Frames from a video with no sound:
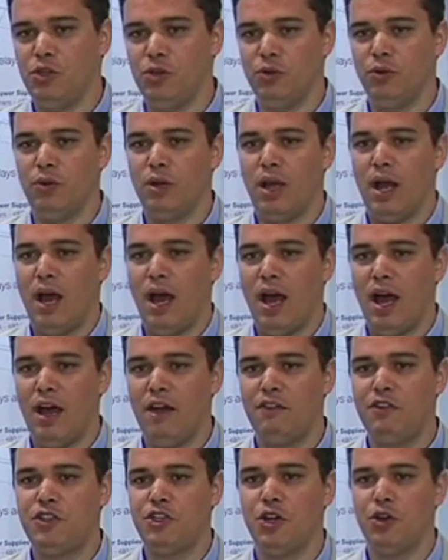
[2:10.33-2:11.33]
you,
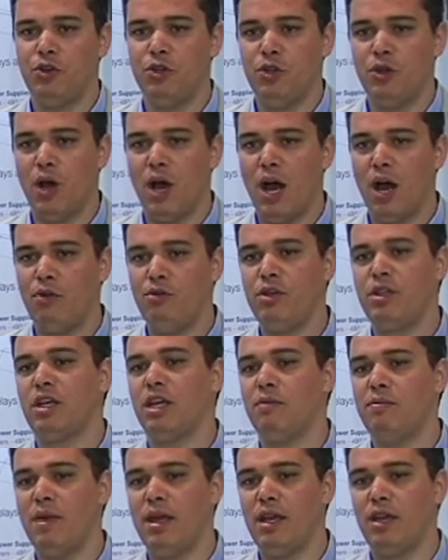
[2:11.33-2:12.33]
I've shown you how you
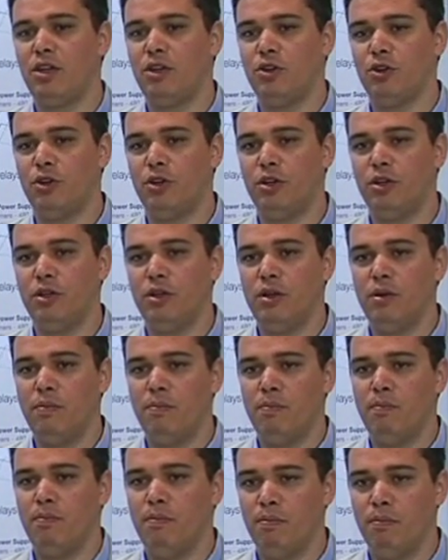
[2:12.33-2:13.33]
can make your
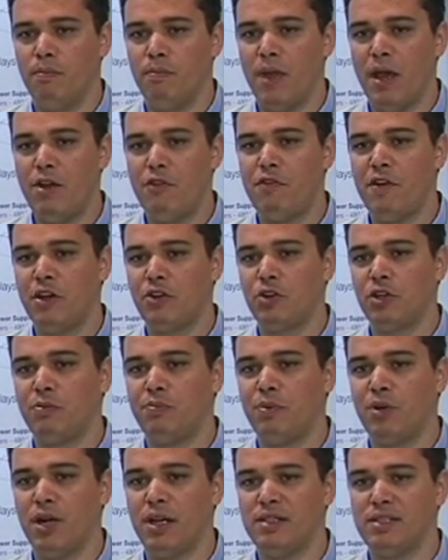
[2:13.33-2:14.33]
manufacturing
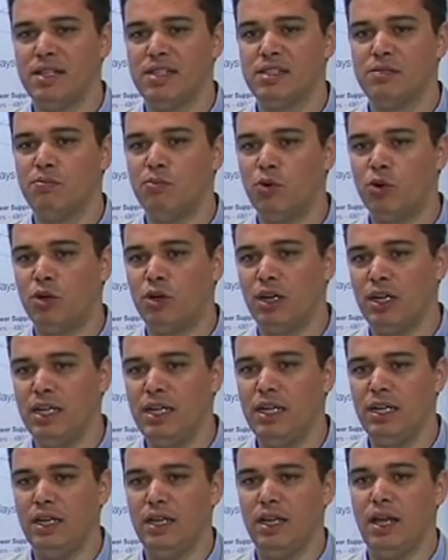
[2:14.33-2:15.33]
process more
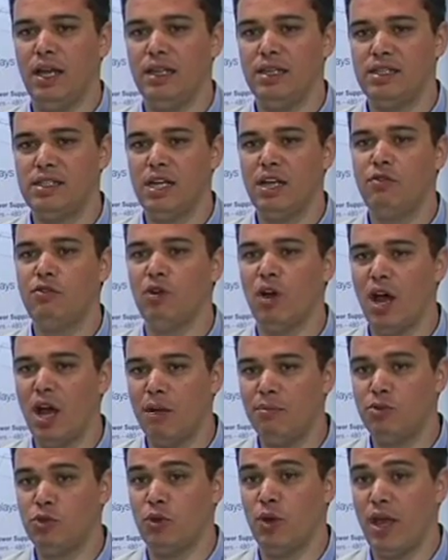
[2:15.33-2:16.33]
lean and save you
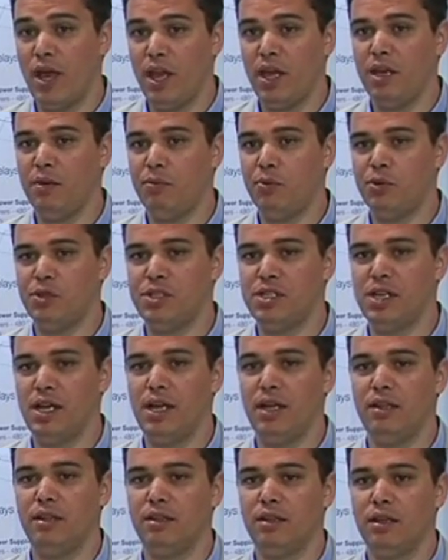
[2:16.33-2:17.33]
up to
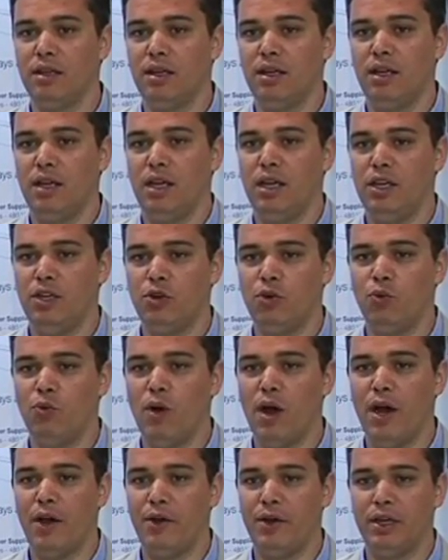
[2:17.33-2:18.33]
80% in your
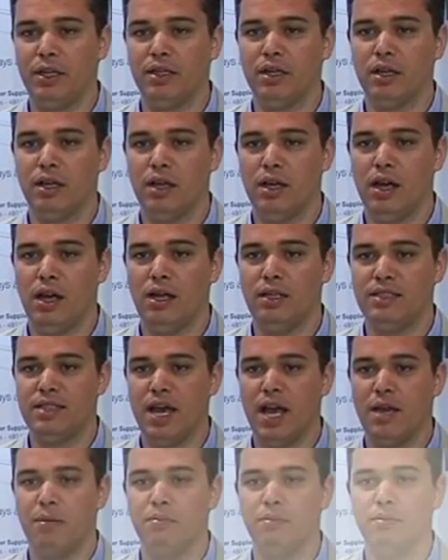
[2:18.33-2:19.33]
wiring uh,
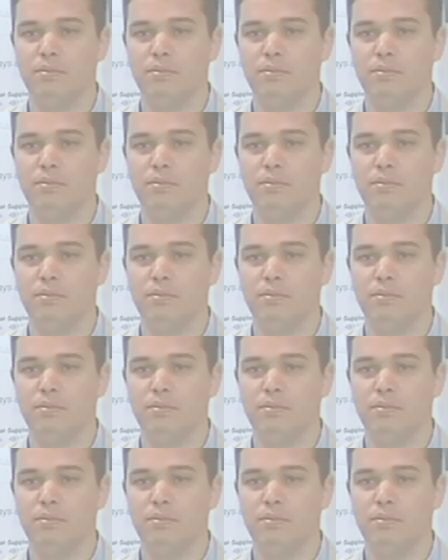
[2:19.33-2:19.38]
time.